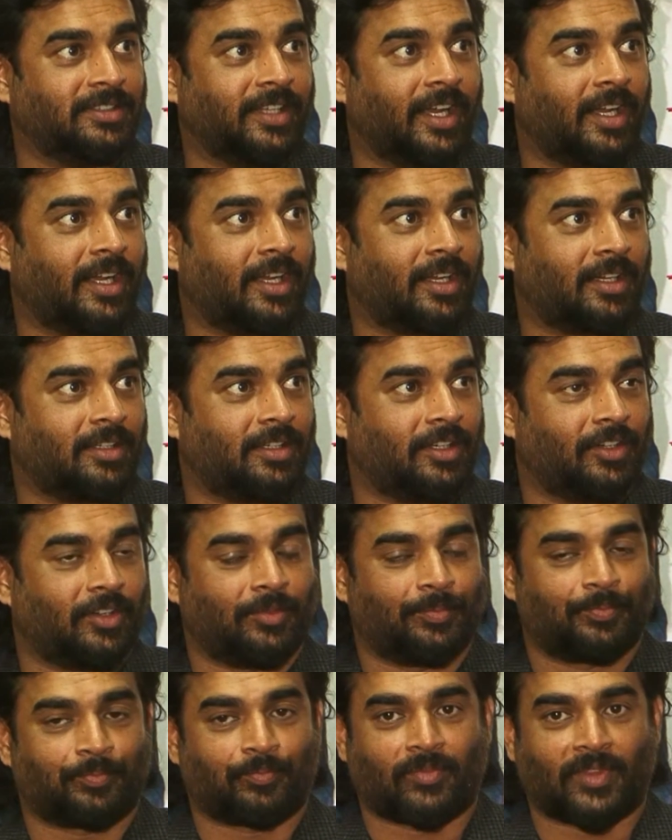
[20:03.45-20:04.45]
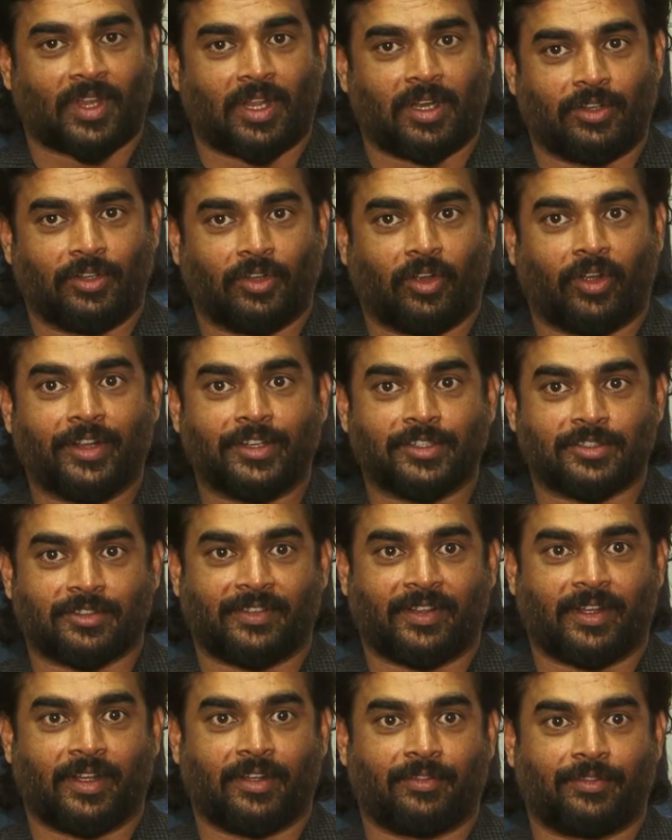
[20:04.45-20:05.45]
doyens
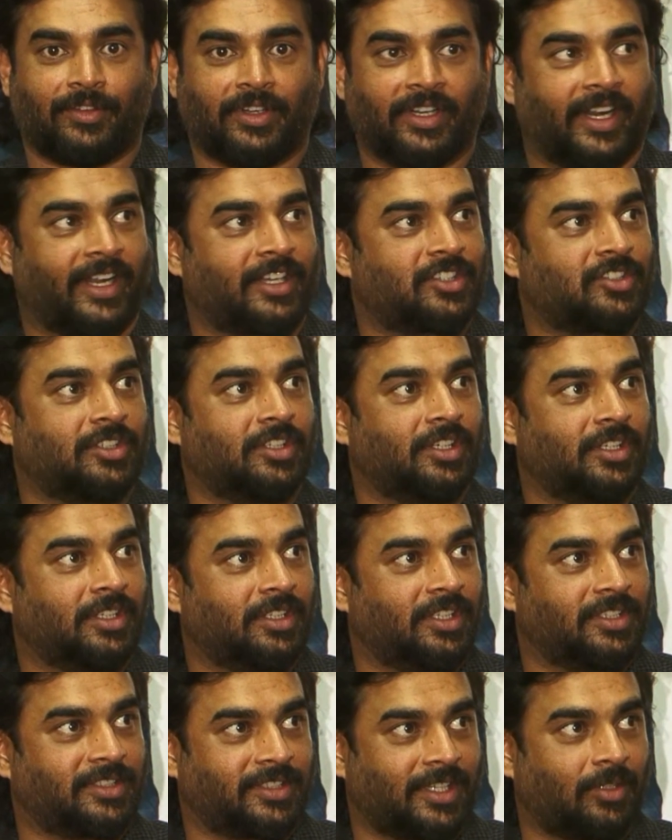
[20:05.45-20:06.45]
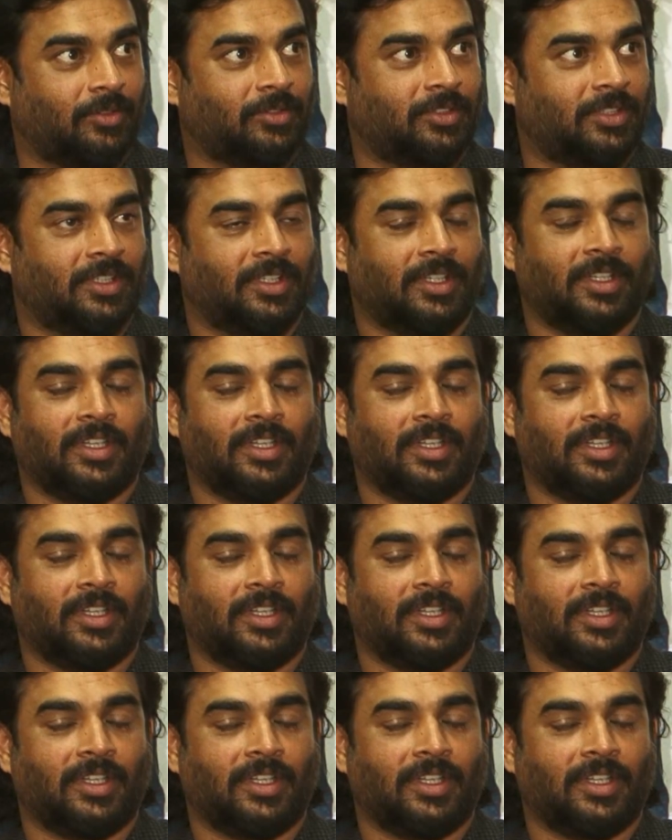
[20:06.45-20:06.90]
of direction in the South.